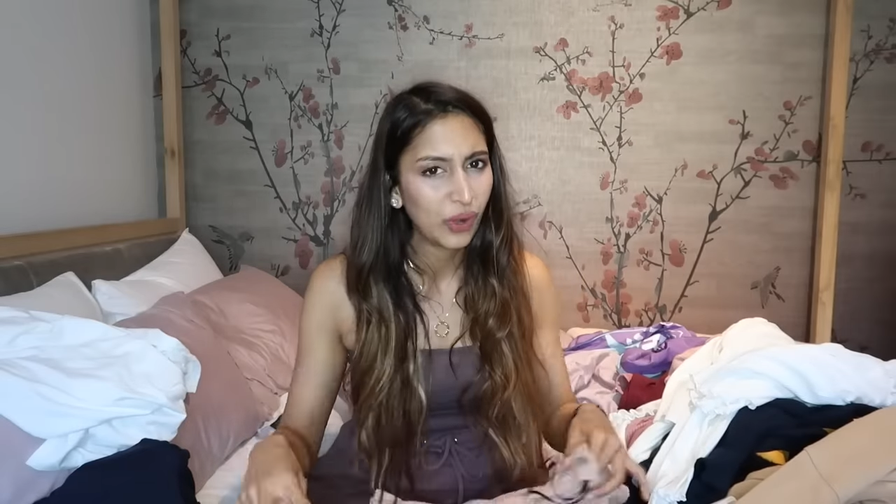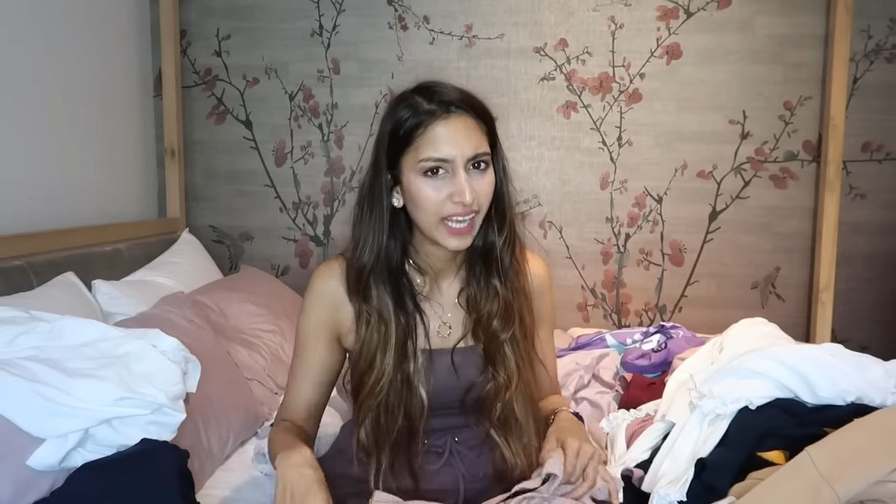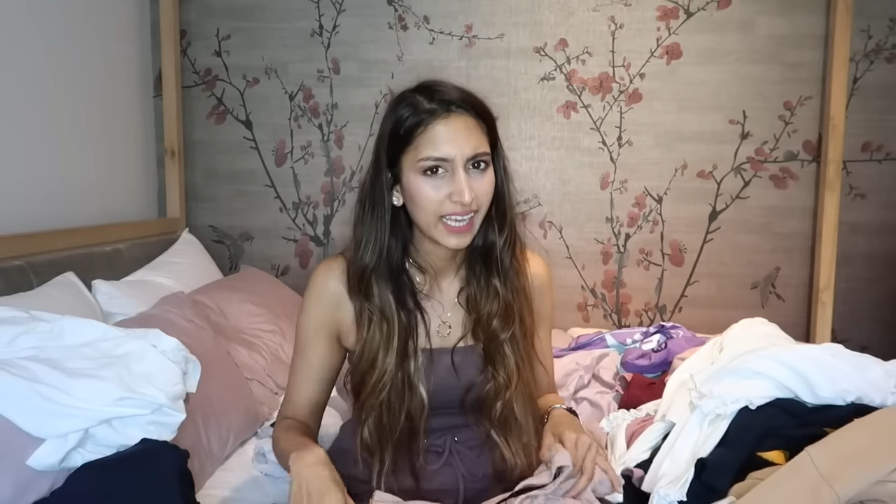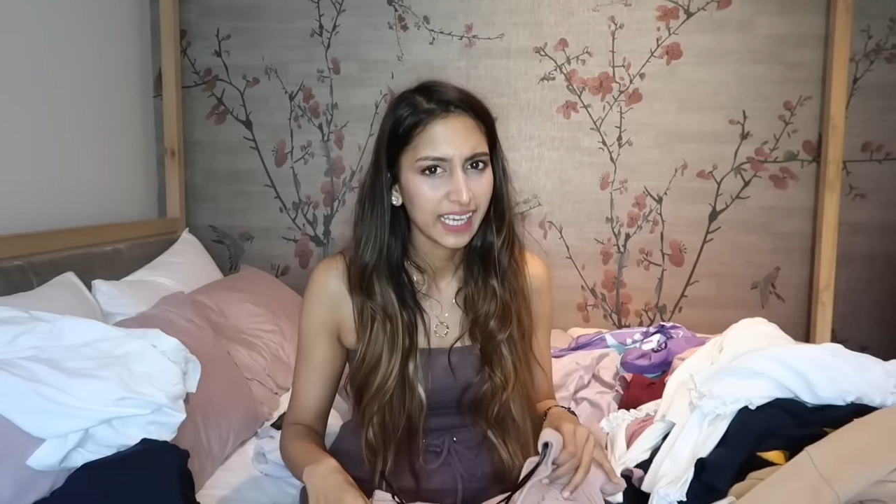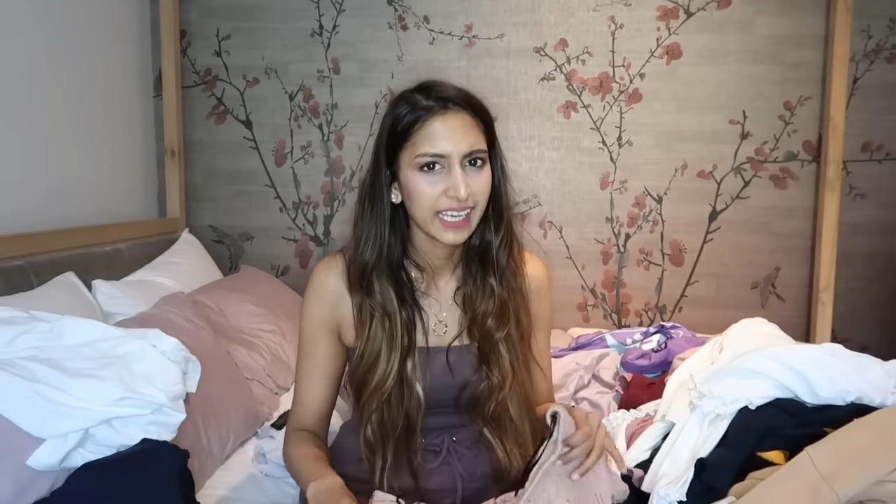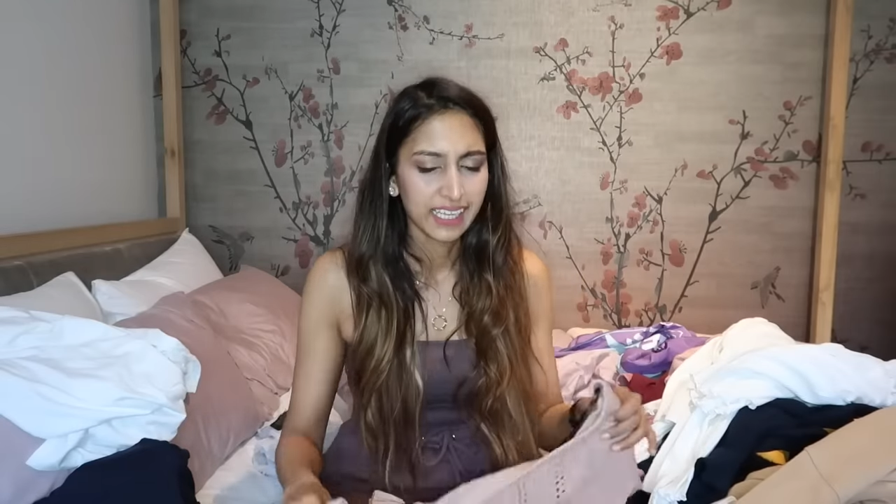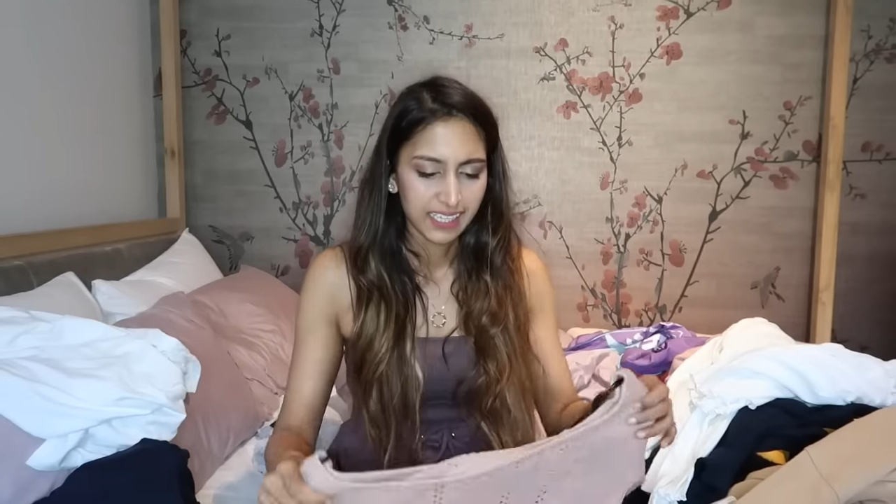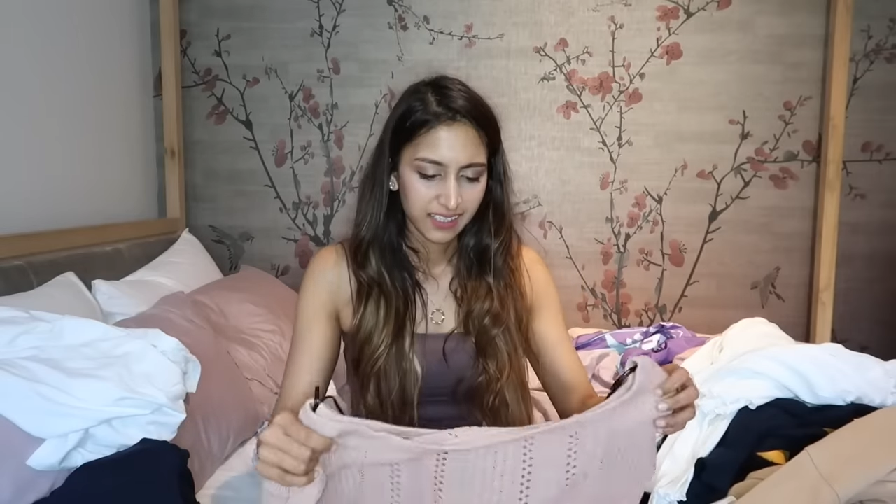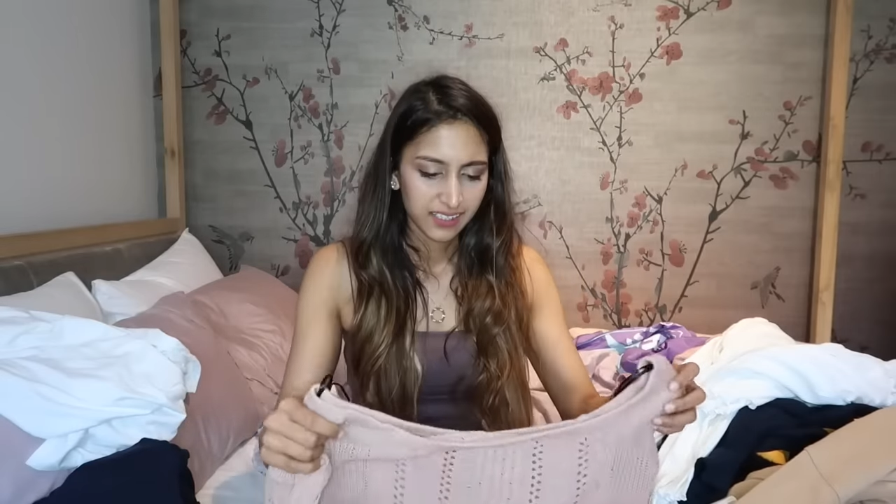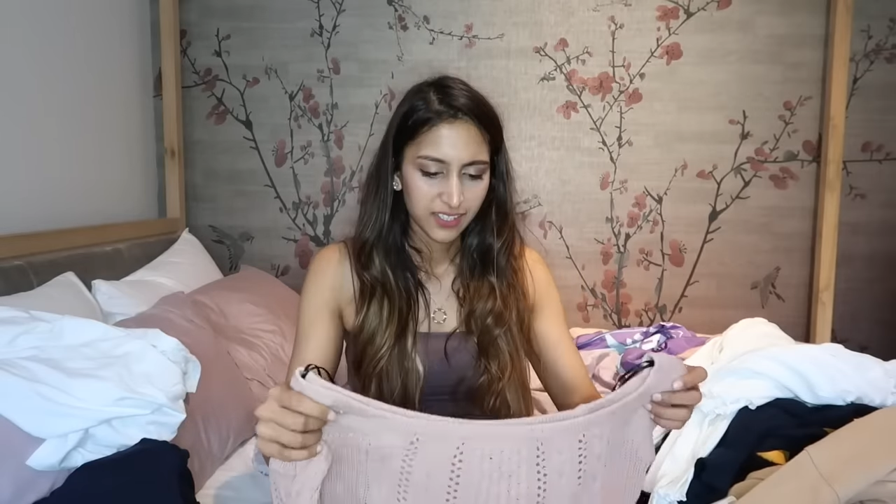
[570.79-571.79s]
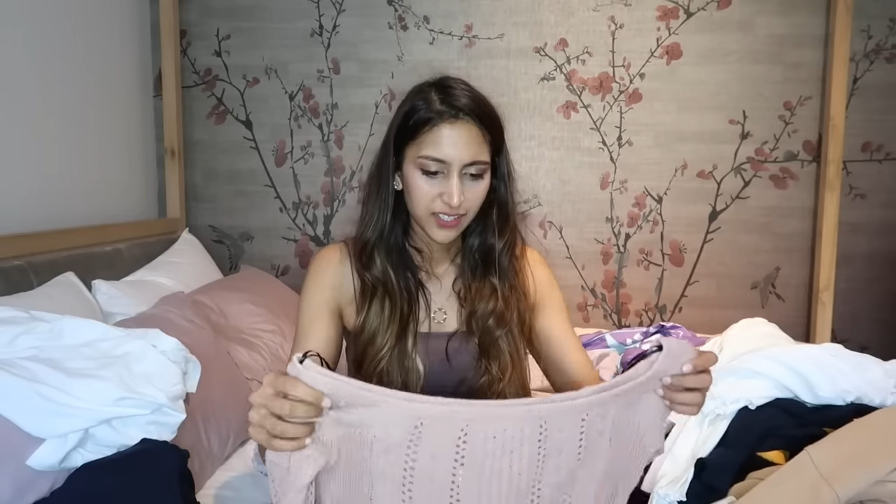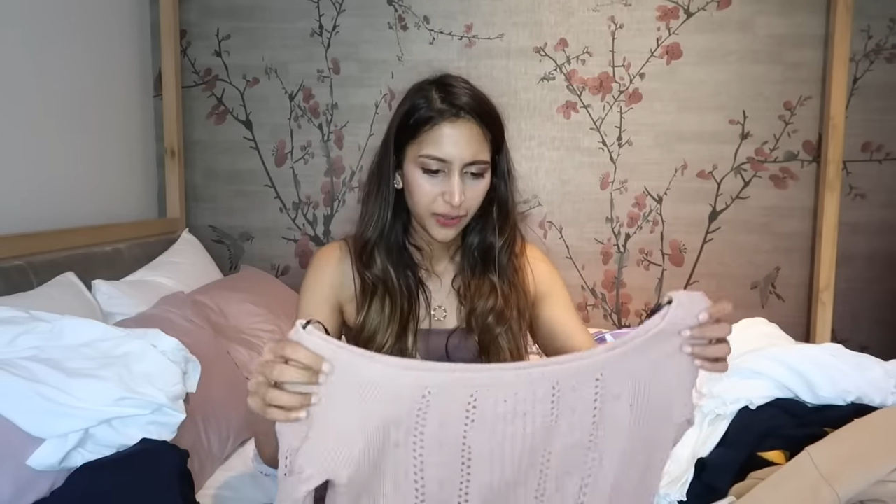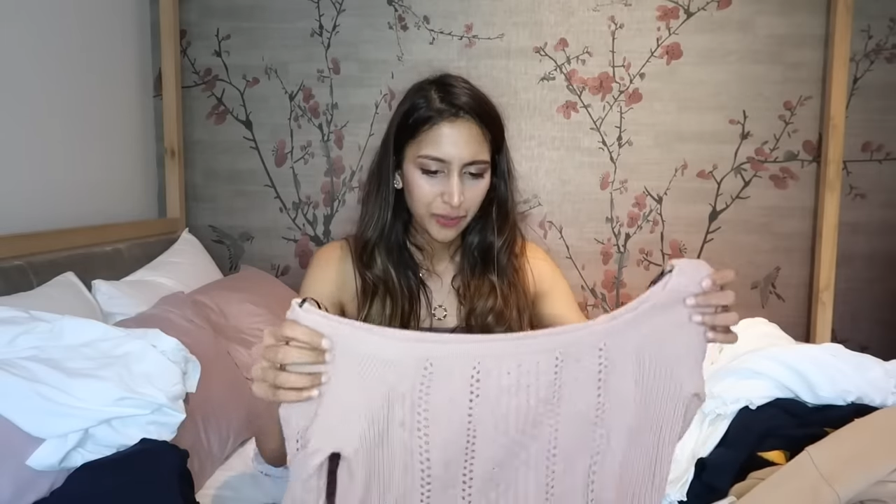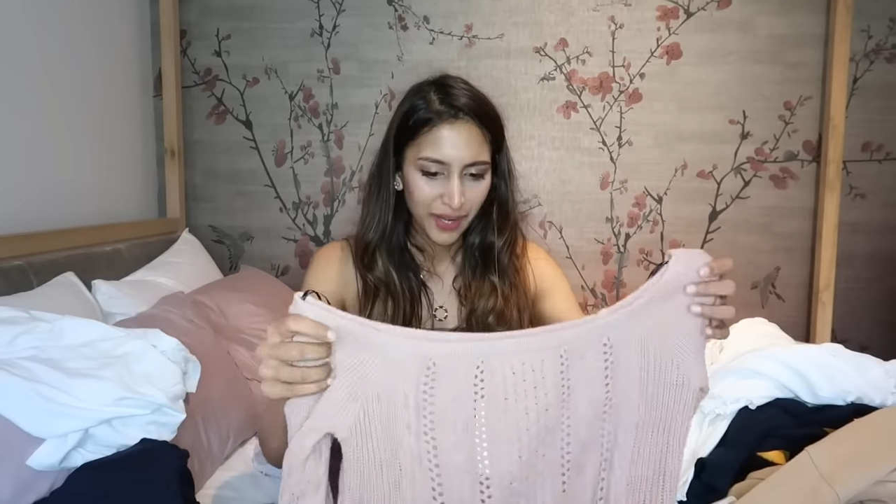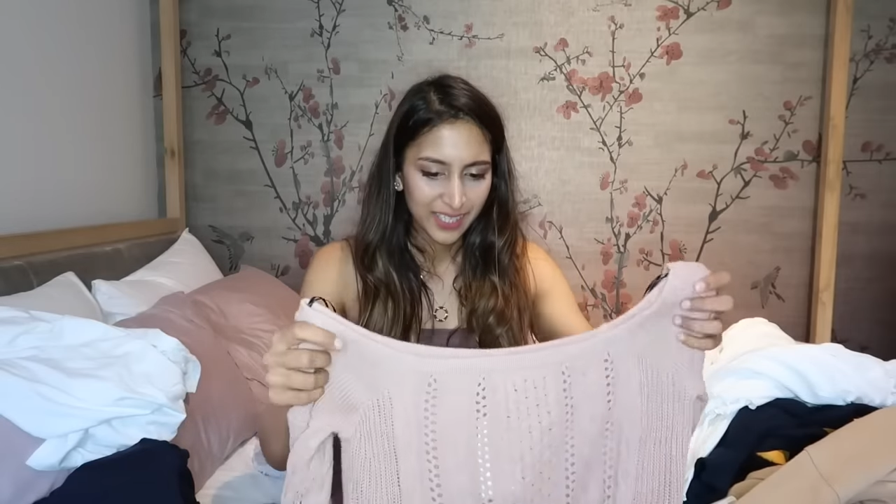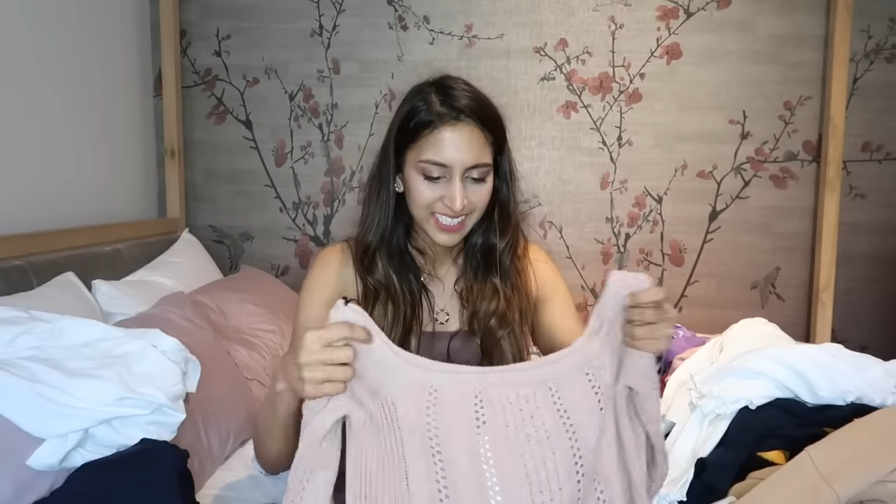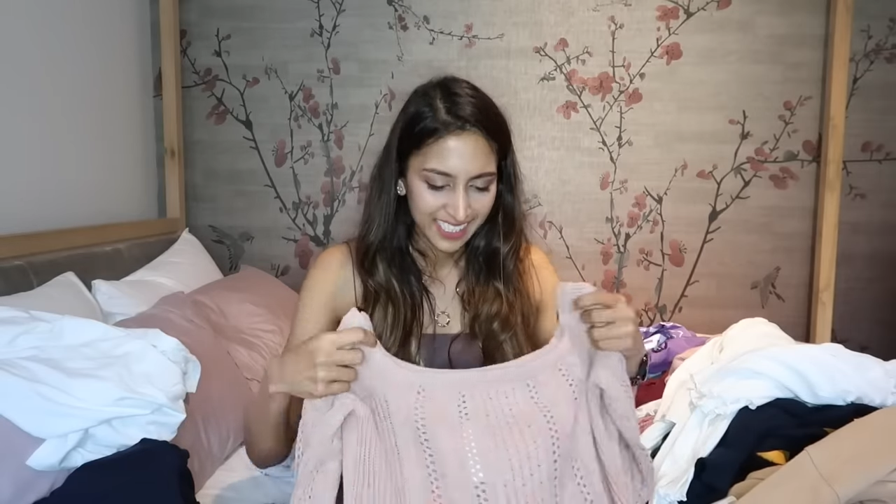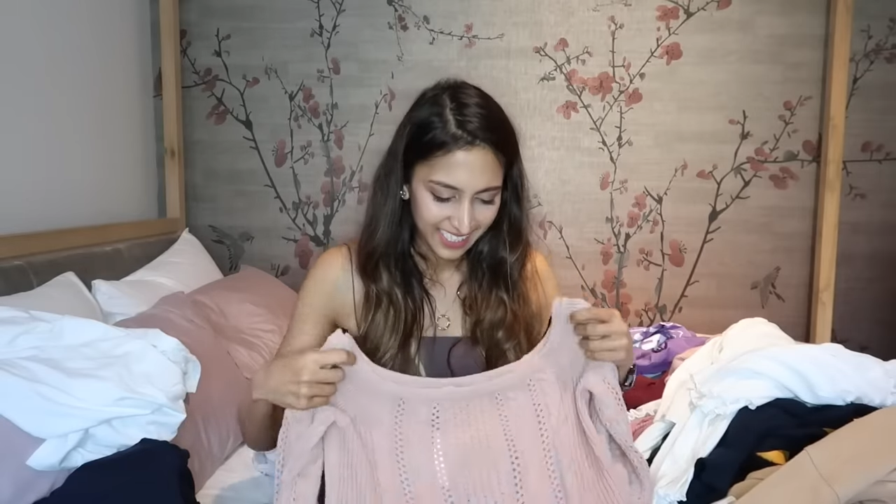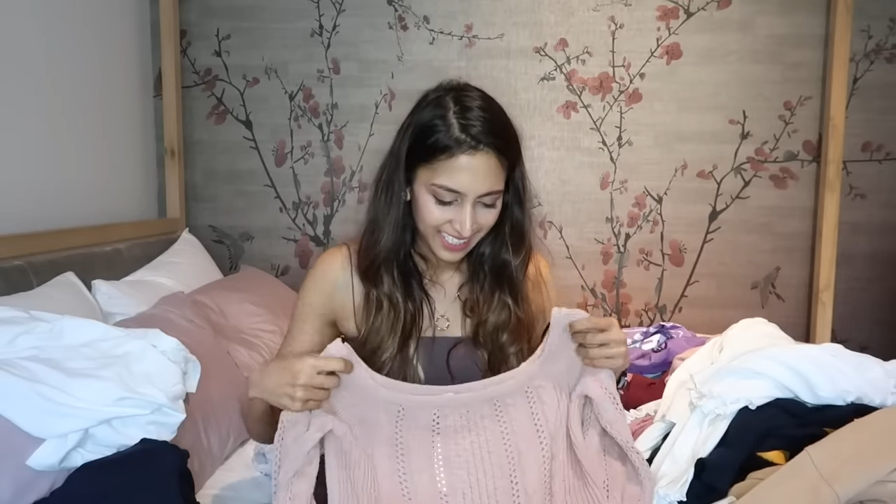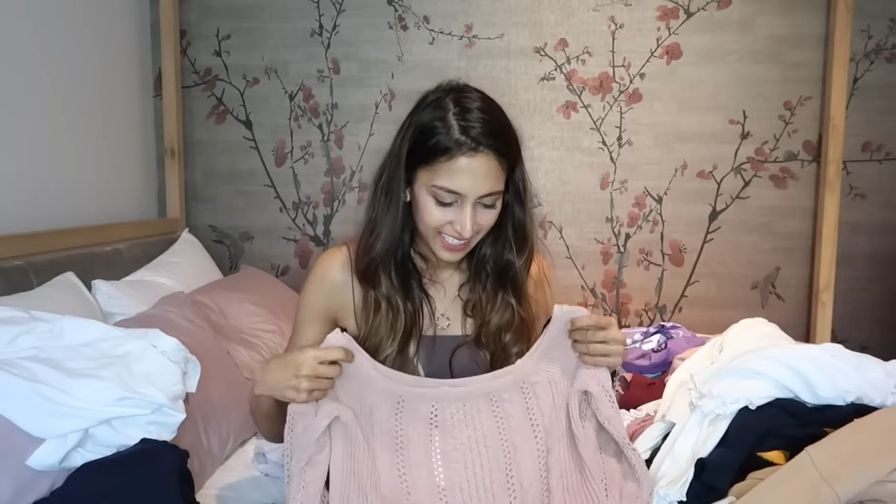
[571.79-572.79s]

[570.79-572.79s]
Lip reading: leg. So embarrassing.